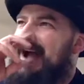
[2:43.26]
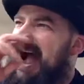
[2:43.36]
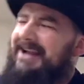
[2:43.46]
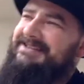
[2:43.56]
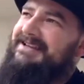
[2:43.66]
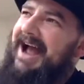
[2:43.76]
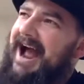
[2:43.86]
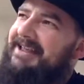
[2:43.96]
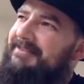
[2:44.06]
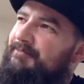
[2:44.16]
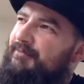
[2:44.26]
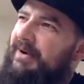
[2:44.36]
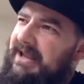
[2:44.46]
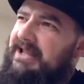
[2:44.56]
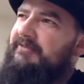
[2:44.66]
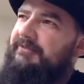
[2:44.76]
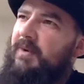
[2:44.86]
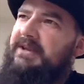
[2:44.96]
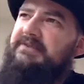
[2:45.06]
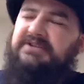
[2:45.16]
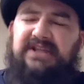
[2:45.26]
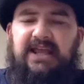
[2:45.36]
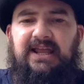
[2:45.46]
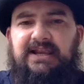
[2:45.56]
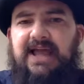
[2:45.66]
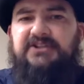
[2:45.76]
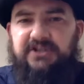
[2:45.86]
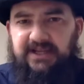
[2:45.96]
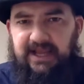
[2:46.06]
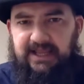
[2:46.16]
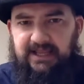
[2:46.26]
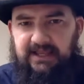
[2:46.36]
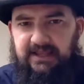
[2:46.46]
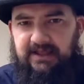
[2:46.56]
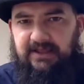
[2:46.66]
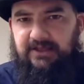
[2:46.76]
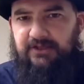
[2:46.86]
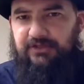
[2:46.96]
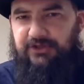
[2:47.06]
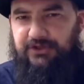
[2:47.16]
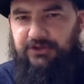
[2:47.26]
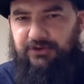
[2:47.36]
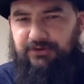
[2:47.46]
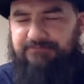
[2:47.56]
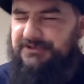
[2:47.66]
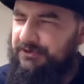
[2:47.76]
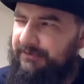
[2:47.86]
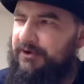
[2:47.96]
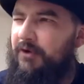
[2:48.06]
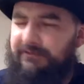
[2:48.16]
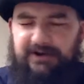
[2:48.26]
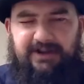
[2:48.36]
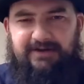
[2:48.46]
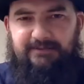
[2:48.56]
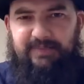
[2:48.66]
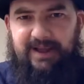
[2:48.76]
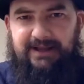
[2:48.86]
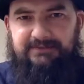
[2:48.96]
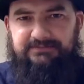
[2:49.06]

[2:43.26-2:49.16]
I believe when you say allegedly that you're sort of covering your own back.